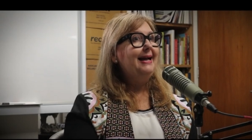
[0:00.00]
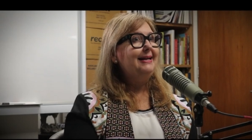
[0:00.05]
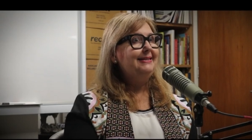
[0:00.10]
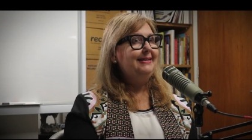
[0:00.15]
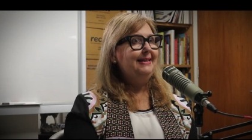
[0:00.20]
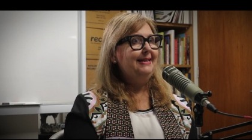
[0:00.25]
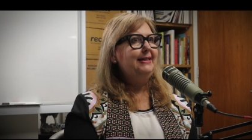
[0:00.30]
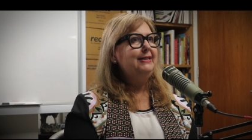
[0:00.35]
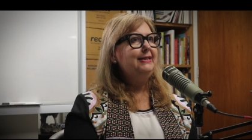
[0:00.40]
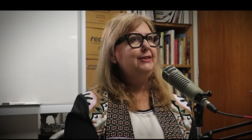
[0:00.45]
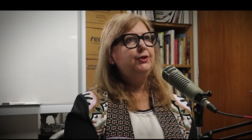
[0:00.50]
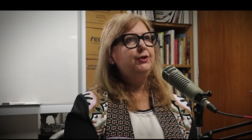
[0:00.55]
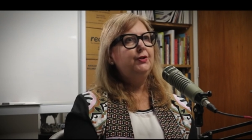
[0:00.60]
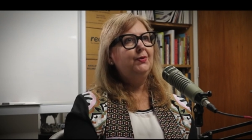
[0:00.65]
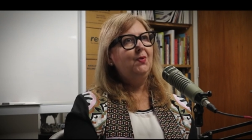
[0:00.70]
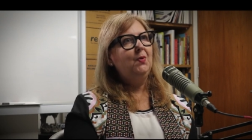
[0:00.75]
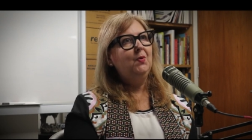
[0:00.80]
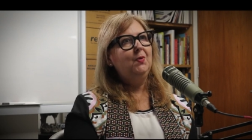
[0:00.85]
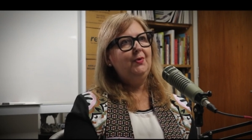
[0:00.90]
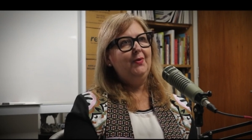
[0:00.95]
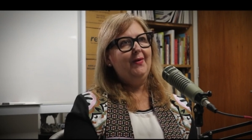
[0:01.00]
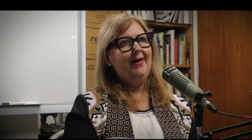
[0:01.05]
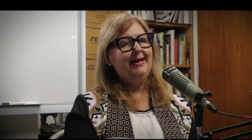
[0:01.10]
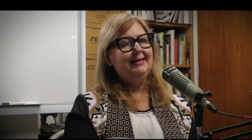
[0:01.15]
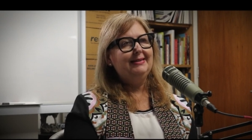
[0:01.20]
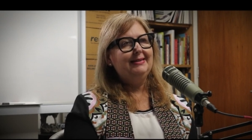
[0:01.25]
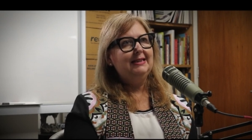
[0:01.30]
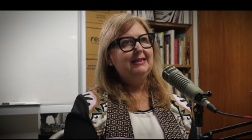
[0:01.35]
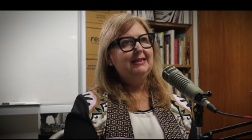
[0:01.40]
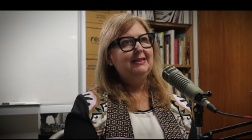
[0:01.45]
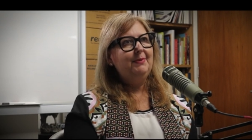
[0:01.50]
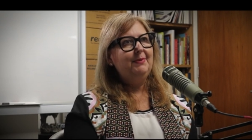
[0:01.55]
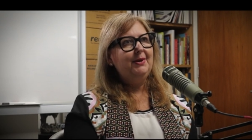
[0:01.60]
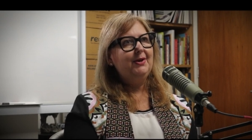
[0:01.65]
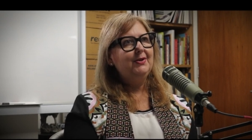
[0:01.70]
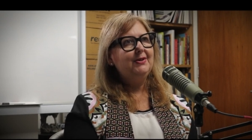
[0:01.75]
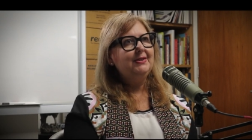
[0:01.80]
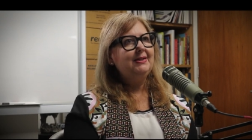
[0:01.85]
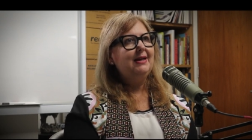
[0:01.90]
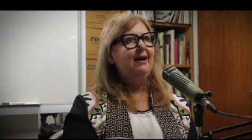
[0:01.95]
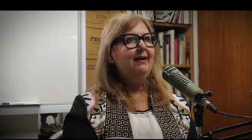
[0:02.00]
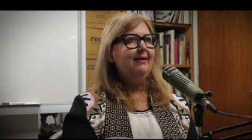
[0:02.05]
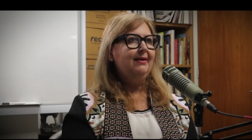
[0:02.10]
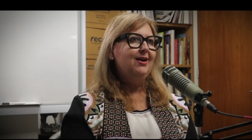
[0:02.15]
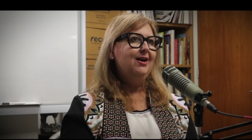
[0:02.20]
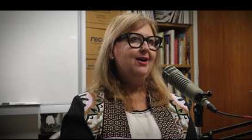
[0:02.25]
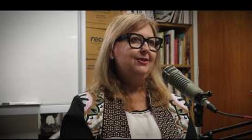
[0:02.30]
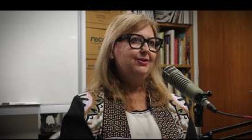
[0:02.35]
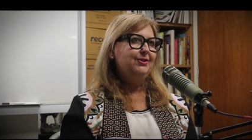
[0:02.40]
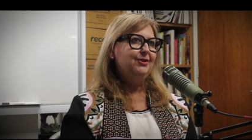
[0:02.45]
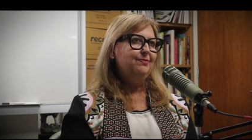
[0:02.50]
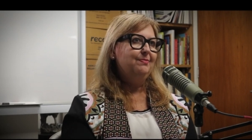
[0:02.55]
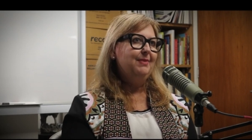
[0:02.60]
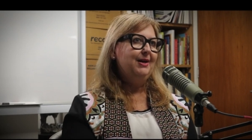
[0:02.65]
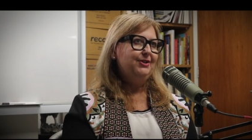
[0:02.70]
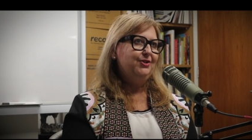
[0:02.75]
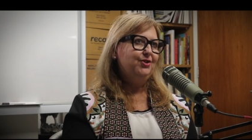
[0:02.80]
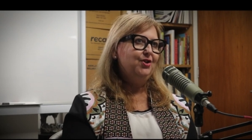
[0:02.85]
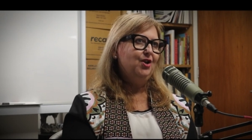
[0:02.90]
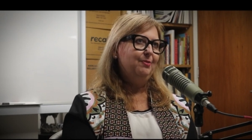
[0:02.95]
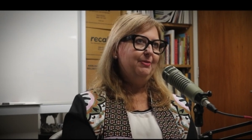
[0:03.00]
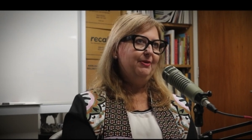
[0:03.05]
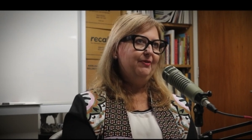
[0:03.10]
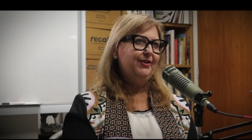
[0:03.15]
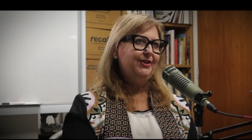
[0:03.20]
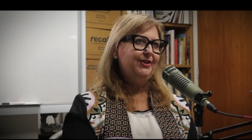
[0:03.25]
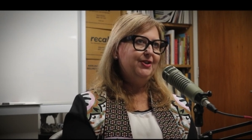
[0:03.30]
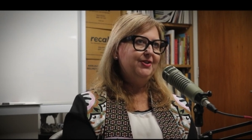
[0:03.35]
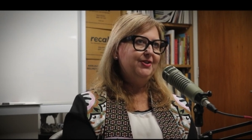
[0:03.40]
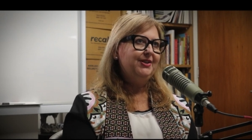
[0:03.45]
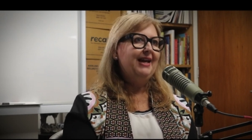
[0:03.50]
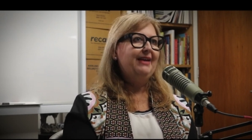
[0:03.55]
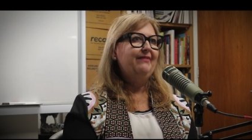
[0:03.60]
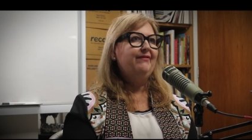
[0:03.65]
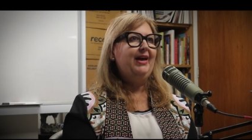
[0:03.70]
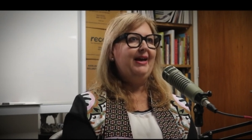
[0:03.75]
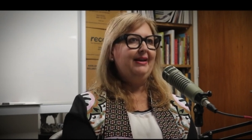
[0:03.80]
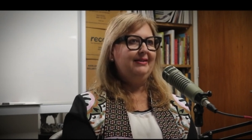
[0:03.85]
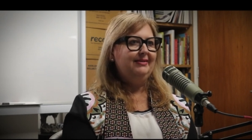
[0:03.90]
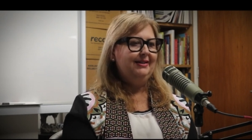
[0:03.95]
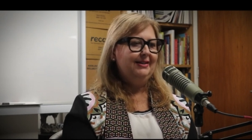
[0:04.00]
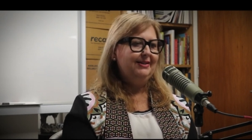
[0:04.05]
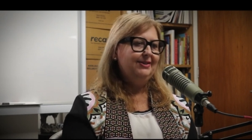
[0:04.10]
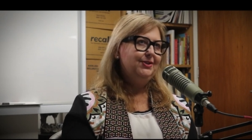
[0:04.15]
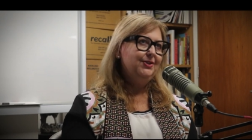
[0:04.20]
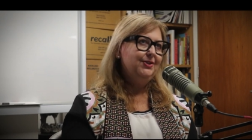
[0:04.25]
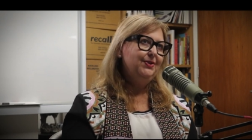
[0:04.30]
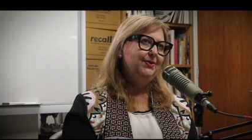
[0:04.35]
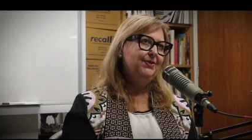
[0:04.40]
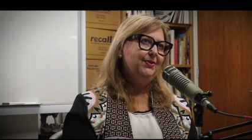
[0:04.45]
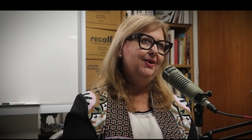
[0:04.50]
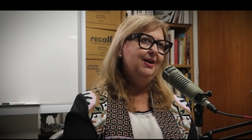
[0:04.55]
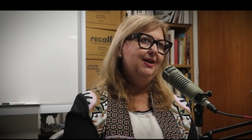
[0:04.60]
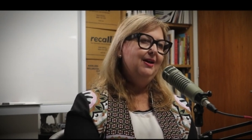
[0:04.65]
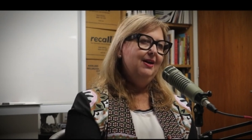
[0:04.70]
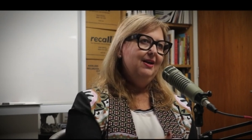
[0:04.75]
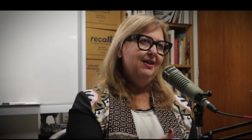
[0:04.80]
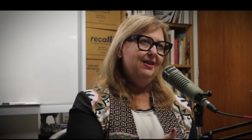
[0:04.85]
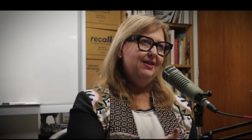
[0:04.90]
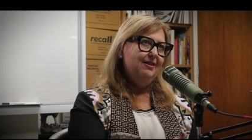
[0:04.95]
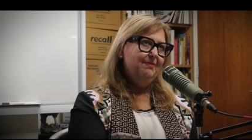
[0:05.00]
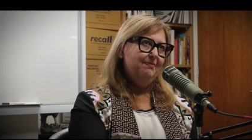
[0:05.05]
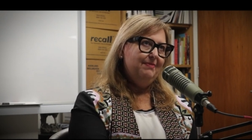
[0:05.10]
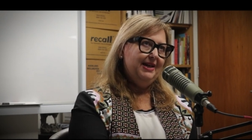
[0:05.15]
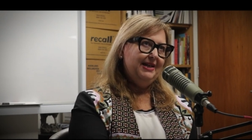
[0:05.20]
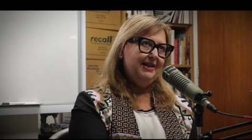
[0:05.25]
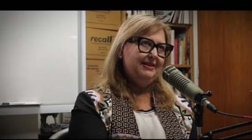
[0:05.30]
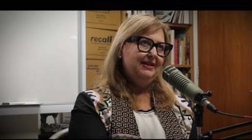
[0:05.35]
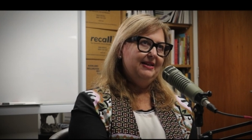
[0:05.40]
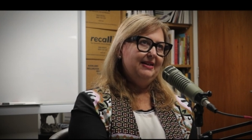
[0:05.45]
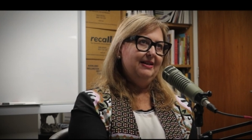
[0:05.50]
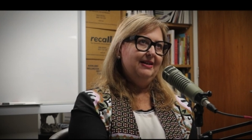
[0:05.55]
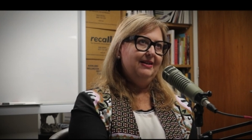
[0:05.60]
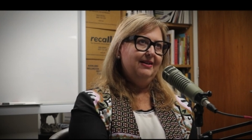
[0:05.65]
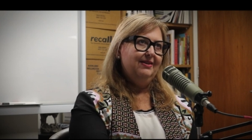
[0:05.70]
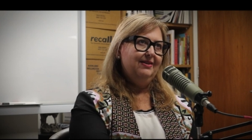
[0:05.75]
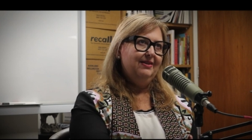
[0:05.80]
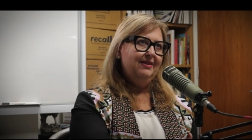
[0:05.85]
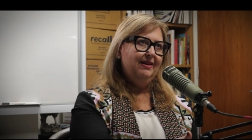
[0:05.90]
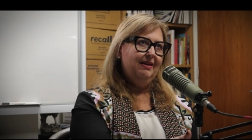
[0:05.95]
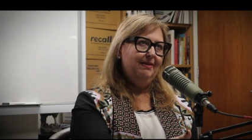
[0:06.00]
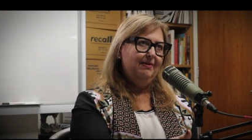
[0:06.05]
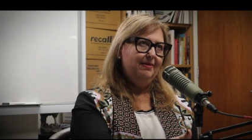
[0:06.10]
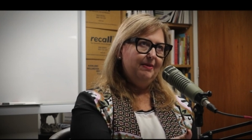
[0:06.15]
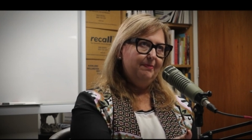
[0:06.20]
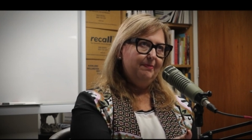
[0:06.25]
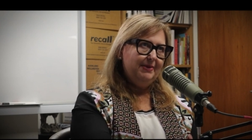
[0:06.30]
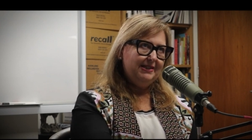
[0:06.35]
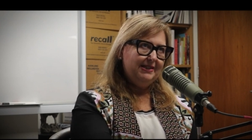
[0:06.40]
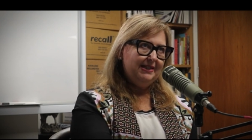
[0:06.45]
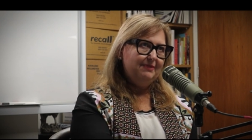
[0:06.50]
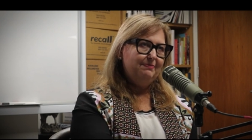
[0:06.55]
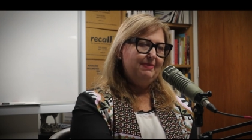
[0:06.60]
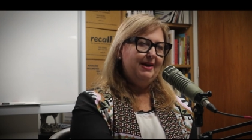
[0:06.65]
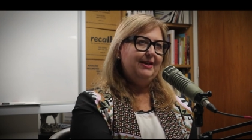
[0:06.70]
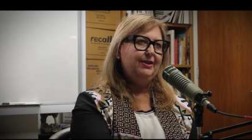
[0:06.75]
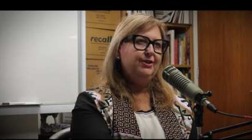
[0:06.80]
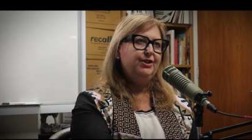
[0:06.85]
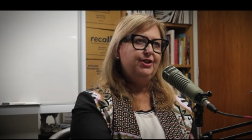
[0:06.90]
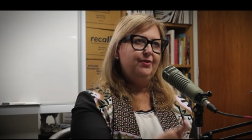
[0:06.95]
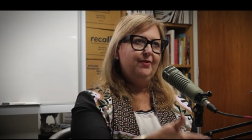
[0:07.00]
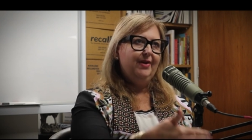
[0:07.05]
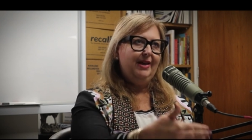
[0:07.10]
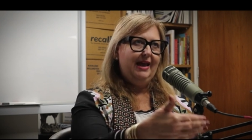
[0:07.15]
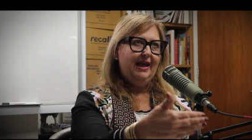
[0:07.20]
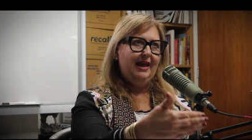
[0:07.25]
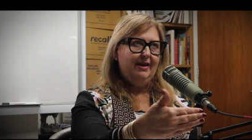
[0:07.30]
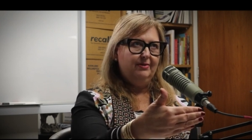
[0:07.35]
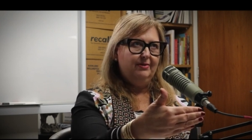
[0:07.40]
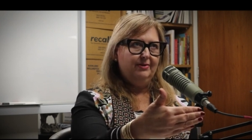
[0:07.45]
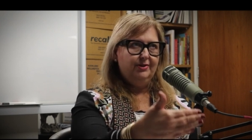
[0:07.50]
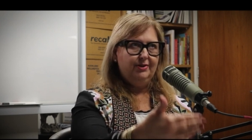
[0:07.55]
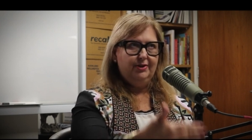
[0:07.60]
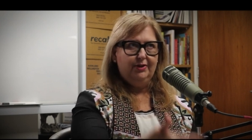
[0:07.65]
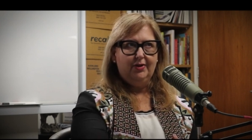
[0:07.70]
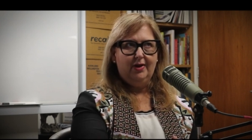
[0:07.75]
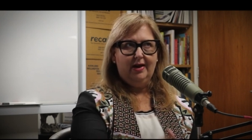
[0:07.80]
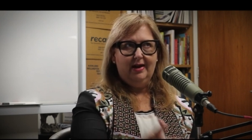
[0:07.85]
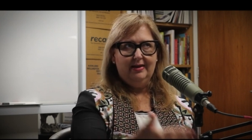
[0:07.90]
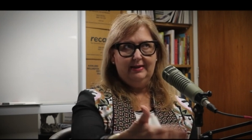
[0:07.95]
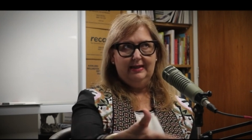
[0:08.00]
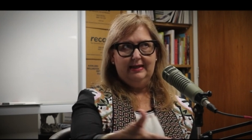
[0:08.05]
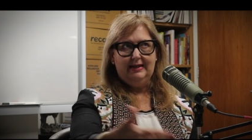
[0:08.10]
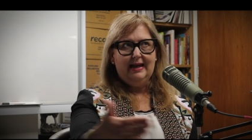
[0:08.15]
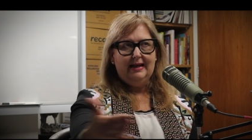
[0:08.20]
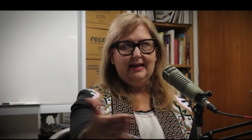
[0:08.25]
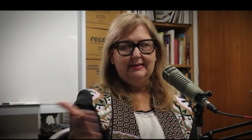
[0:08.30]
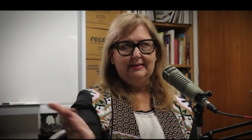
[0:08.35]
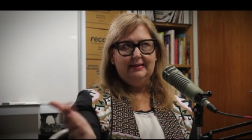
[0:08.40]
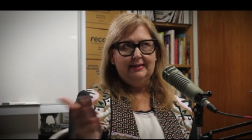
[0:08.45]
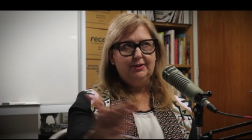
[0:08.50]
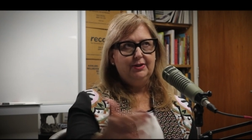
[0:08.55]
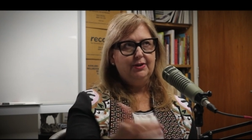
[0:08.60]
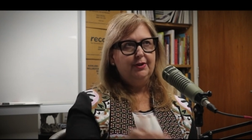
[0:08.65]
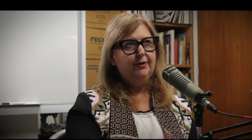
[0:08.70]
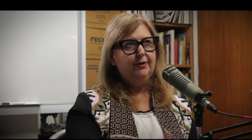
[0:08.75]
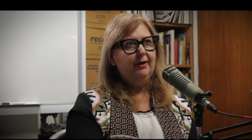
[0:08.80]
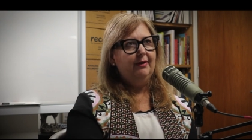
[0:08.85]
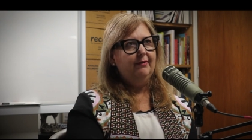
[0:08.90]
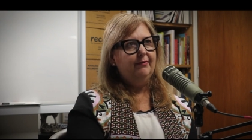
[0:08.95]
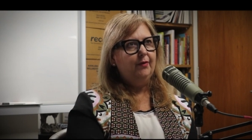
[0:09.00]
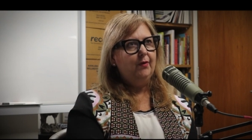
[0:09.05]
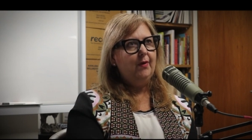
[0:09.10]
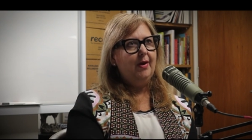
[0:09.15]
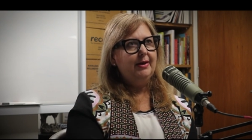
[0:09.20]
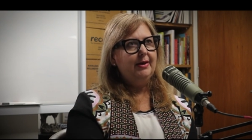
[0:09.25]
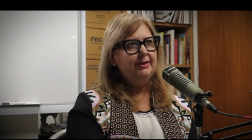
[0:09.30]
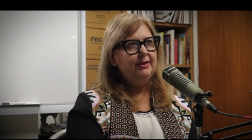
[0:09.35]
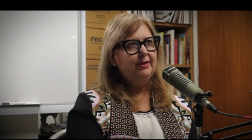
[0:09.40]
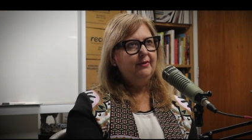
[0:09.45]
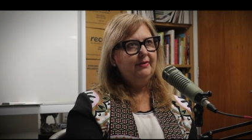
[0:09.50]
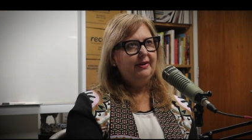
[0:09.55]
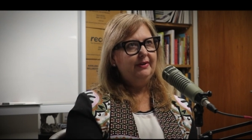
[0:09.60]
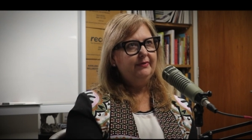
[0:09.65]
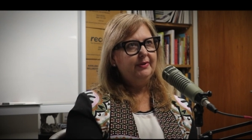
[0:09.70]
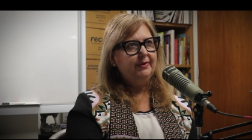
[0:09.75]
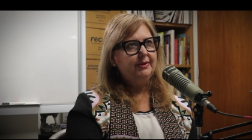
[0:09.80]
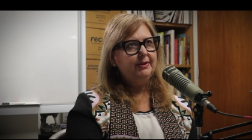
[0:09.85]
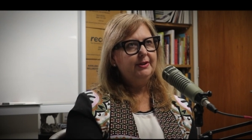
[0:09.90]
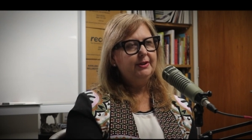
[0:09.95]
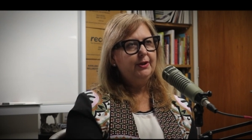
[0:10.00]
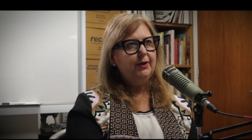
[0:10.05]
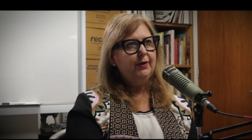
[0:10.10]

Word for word: access to all your assets because I can't do my job if I don't have access to the meta, the, the business manager account. You know, I need access to a variety of levels.